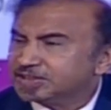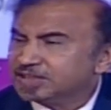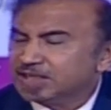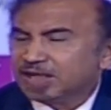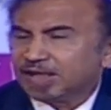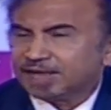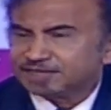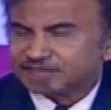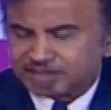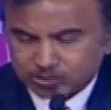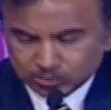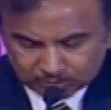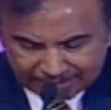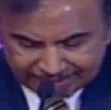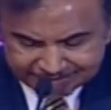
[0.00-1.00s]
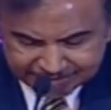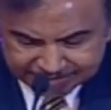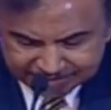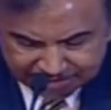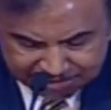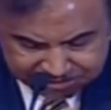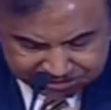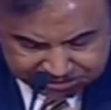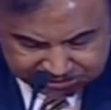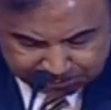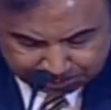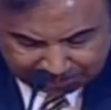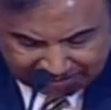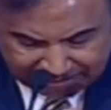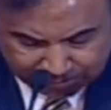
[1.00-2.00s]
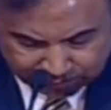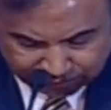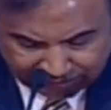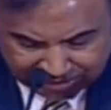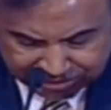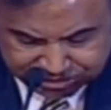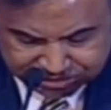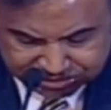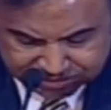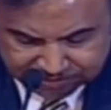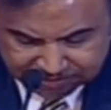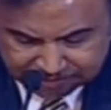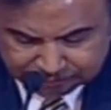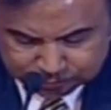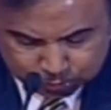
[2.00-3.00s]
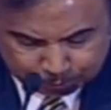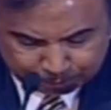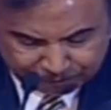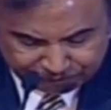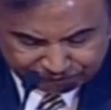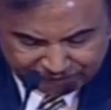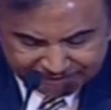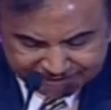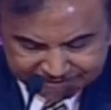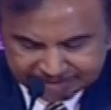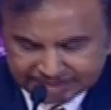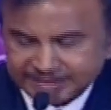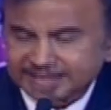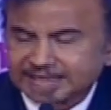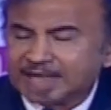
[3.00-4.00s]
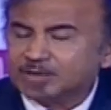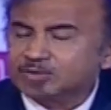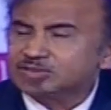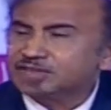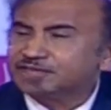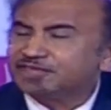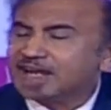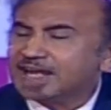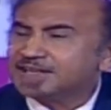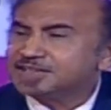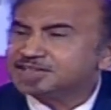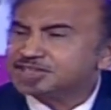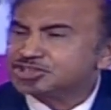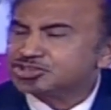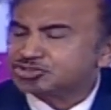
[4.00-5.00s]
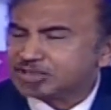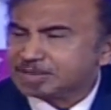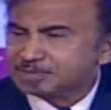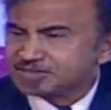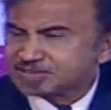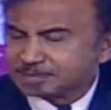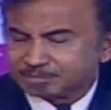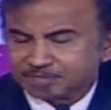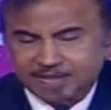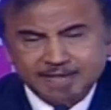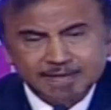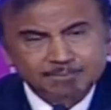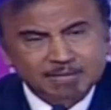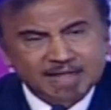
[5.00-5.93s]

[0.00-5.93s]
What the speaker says: of the United Nations Plan of Action to prevent and counter violent extremism by the